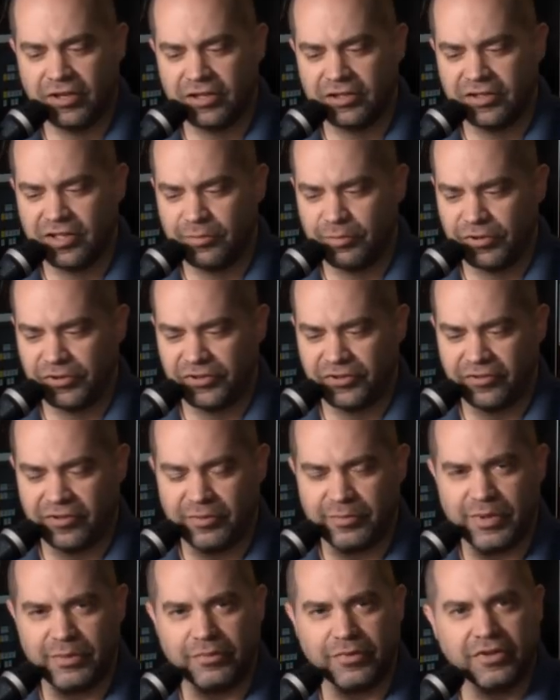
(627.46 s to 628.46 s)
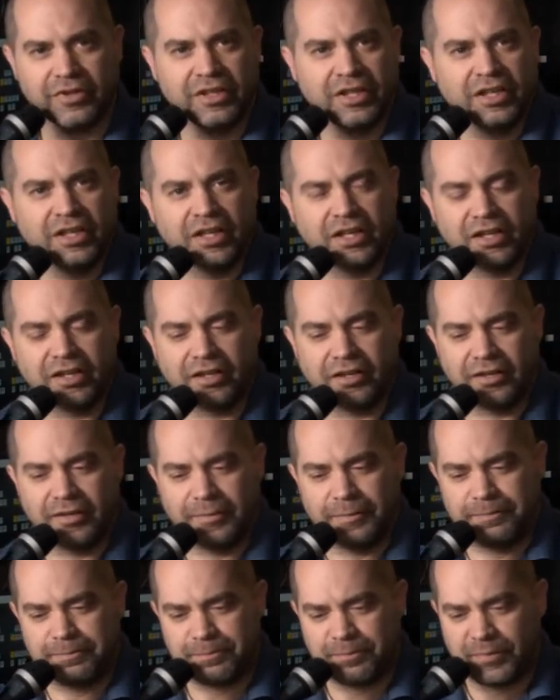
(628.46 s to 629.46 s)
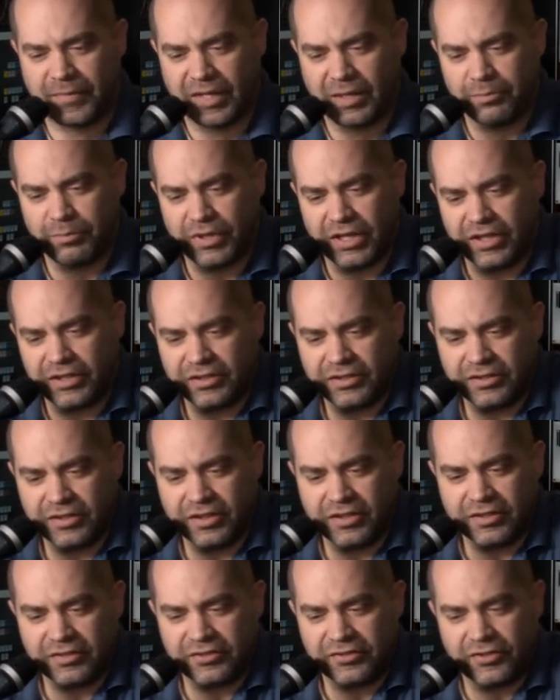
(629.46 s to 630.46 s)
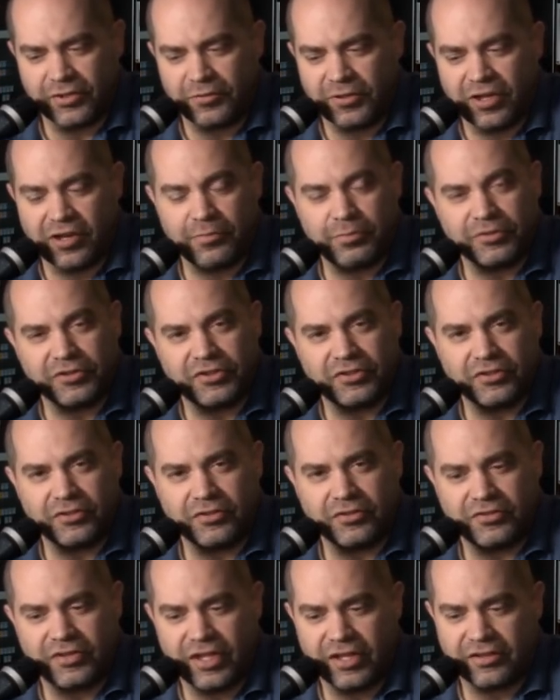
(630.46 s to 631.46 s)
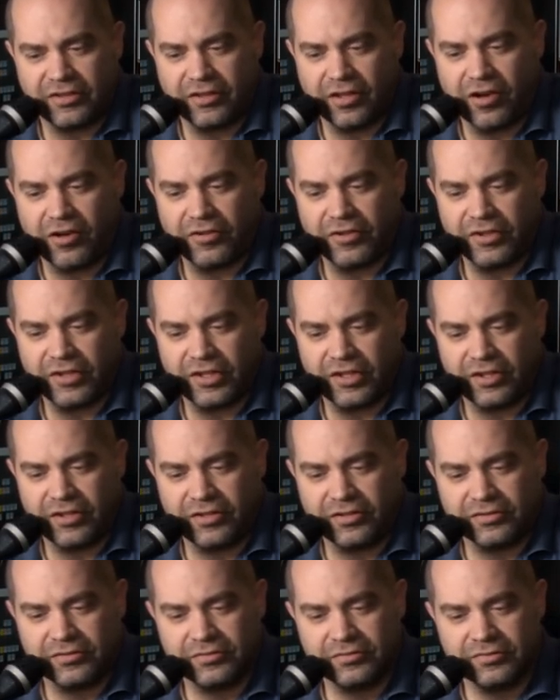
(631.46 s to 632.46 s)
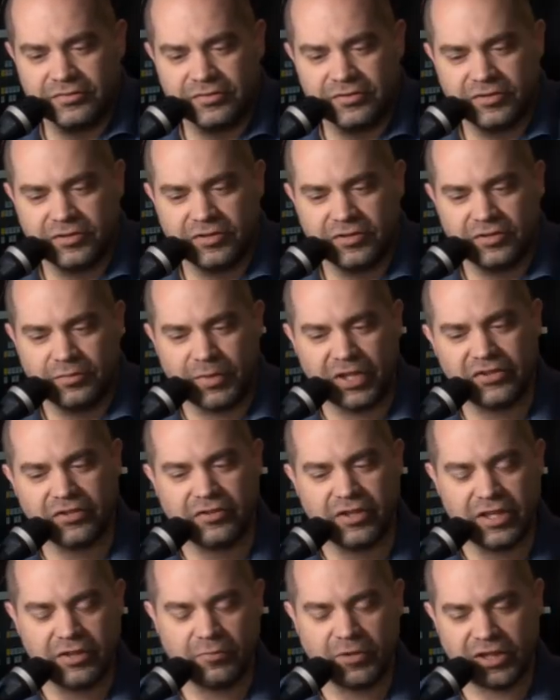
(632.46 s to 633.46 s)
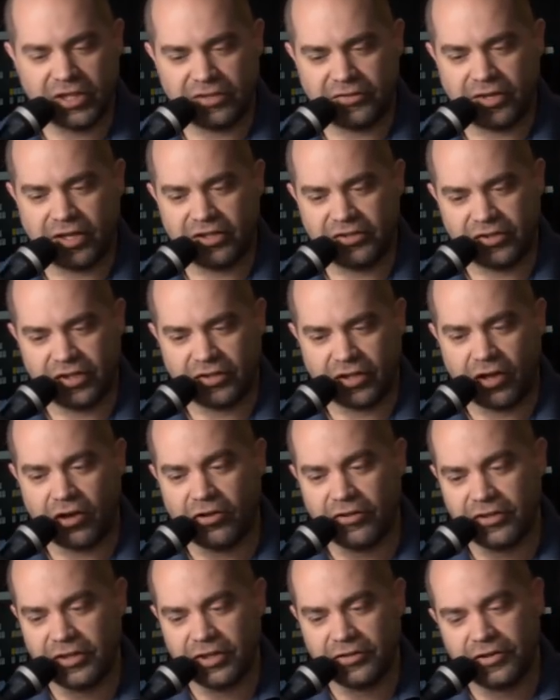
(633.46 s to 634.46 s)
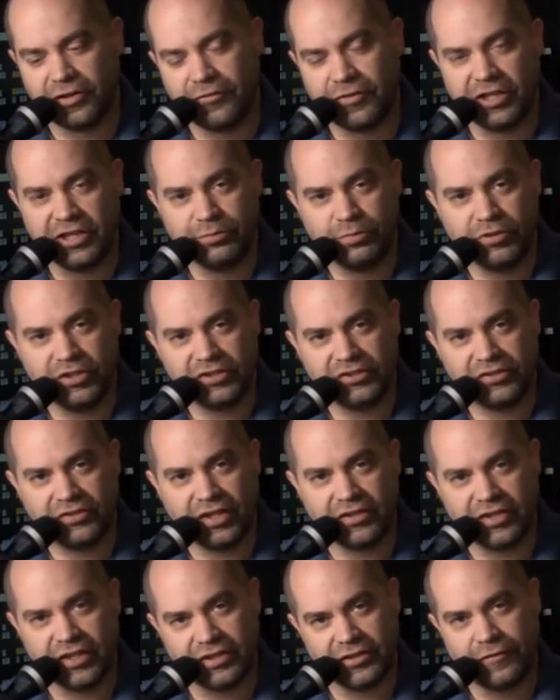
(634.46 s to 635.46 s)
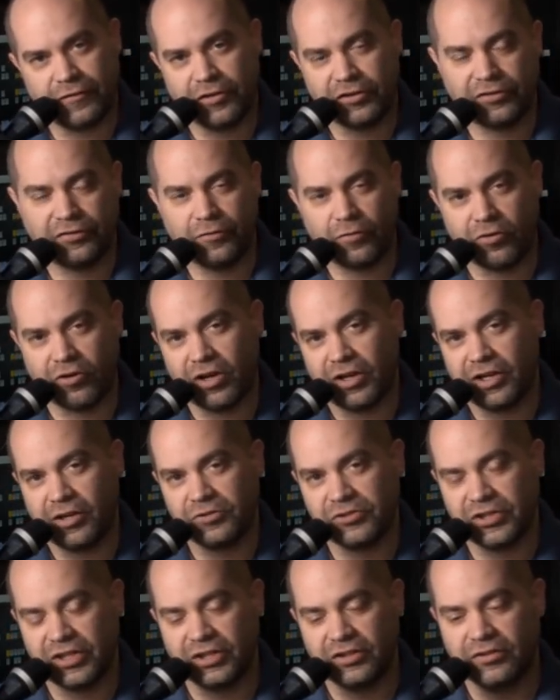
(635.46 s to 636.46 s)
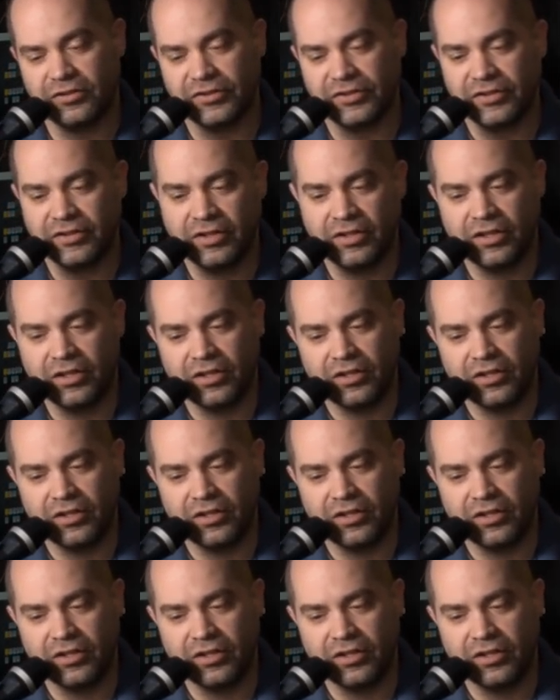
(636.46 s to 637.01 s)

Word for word: A lot of numbers to remember. Um, but so you're able to take the, all the, basically what they've done is they all the different inputs, they take the first four audio channels,